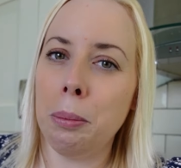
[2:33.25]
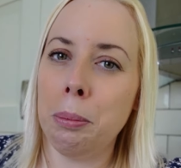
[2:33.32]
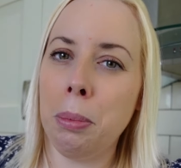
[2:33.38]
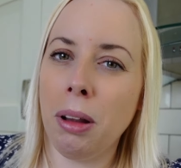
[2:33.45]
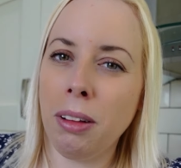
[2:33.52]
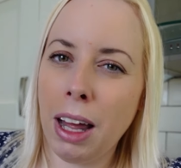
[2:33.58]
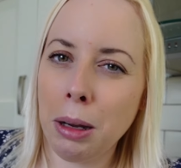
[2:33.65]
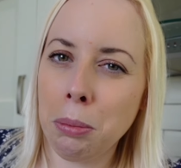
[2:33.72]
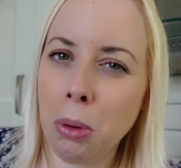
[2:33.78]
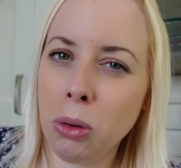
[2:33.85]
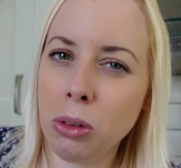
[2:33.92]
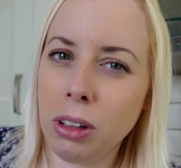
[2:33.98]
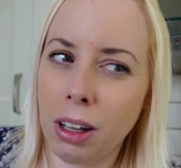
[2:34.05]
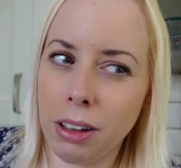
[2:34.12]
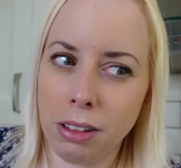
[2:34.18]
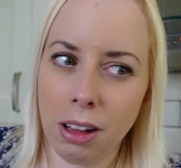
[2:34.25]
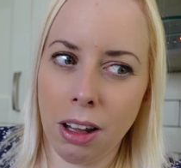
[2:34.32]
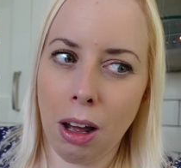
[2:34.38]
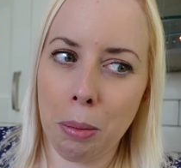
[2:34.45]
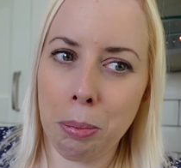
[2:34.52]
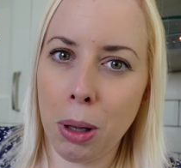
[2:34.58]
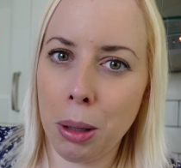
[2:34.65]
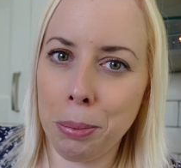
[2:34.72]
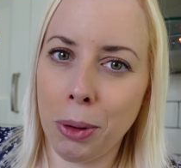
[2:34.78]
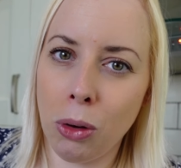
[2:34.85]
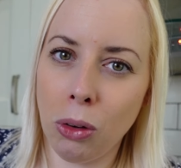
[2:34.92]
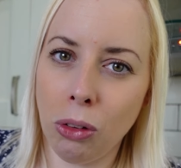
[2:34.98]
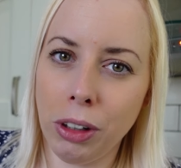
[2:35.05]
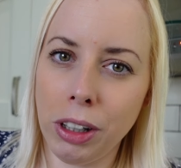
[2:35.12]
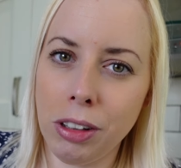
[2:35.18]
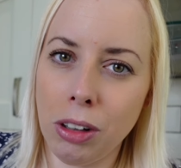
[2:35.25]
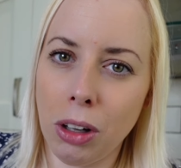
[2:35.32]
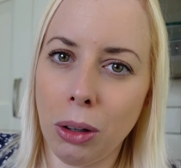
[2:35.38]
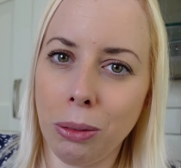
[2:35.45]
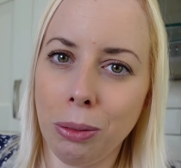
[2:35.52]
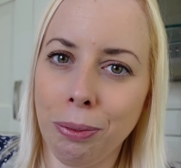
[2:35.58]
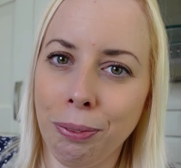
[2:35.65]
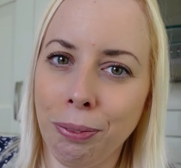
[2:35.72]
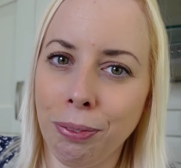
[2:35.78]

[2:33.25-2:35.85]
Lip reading: But like most kids, they are perma-hungry, so